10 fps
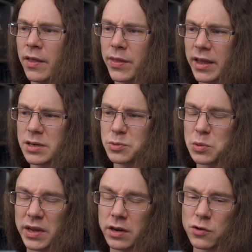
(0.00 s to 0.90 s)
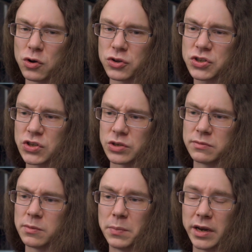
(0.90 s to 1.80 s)
The exception being, of course, that
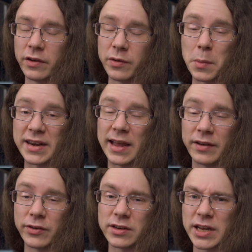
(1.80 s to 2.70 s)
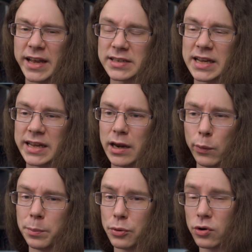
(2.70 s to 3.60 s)
Minerva might have it at a
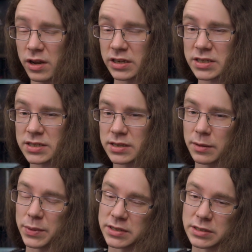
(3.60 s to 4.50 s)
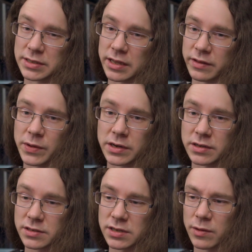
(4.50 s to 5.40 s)
lower price compared to the other
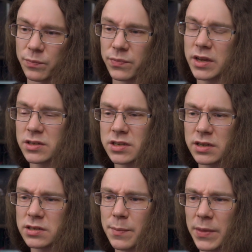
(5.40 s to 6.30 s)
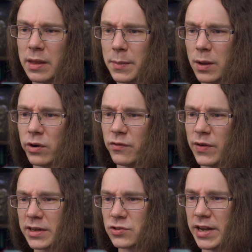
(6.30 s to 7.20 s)
vendors, so that's something you may want to
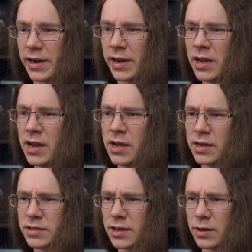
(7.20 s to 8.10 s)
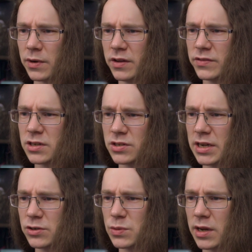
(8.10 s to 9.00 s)
factor in. So, Minerva's no
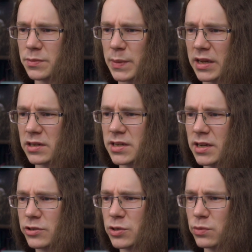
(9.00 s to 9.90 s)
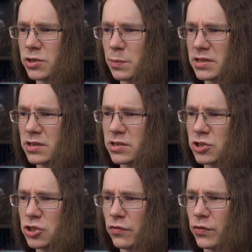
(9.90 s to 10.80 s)
slouch when it comes to making sales. She wants your business and
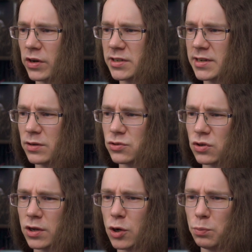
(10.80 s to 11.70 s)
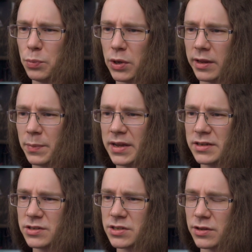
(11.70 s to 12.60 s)
she's offering discounts on gold bullion
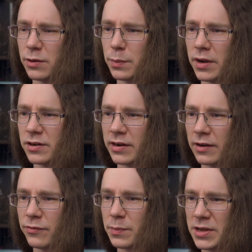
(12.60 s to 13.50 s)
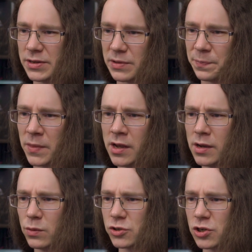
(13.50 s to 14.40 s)
plans so that you buy directly from her.
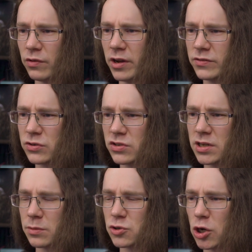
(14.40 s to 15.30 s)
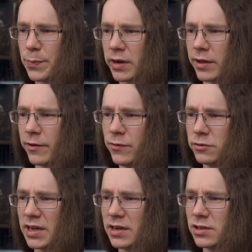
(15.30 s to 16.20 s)
When she arrives, she'll set up shop at either
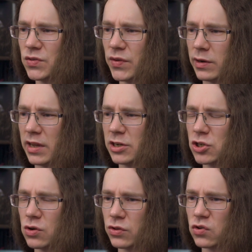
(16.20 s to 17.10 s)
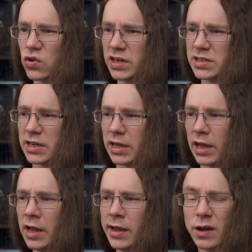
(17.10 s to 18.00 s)
Fort Atlas, Foundation, or the Crater.
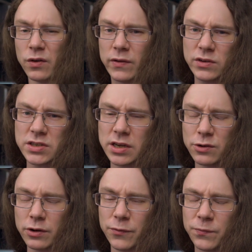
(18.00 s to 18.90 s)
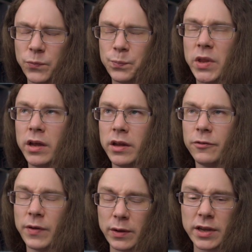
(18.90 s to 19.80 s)
Now, I've only seen her at
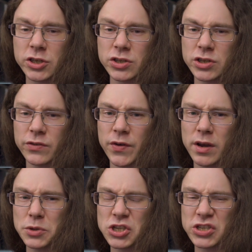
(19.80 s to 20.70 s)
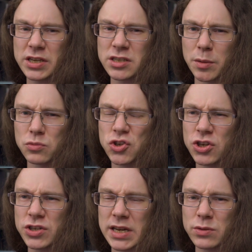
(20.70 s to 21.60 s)
Foundation so far, but she sets up
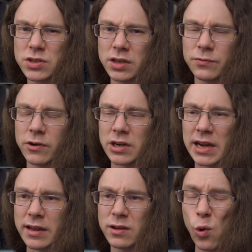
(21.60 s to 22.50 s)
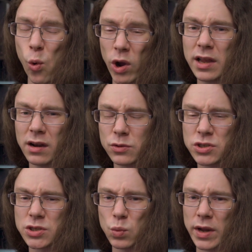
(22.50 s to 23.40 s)
just outside the front gate, quite close
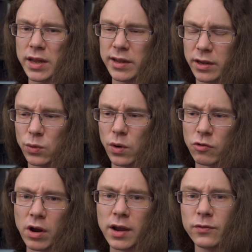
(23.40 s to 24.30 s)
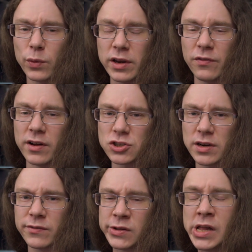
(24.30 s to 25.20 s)
to where you arrive when you fast
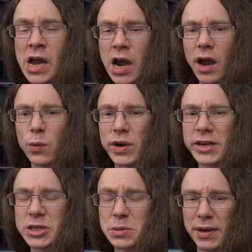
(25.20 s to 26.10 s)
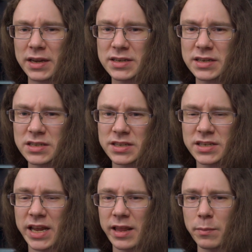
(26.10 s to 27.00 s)
travel. I would expect it's the
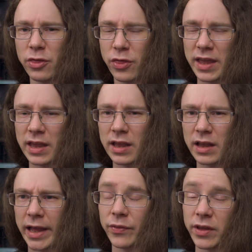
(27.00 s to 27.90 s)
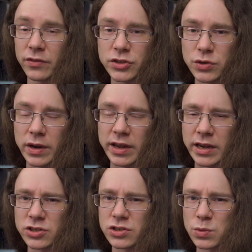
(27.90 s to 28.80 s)
same thing at the other two
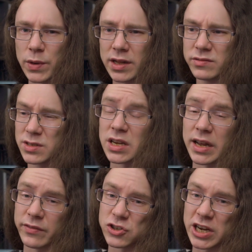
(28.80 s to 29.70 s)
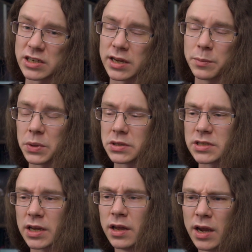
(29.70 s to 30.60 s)
locations as well. As I say, I haven't checked yet, but
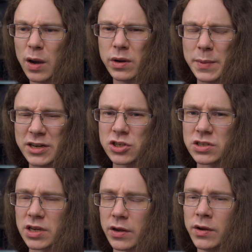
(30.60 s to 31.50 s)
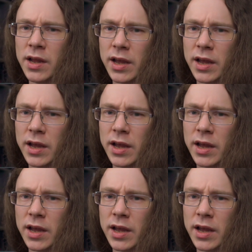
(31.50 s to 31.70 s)
I would imagine so.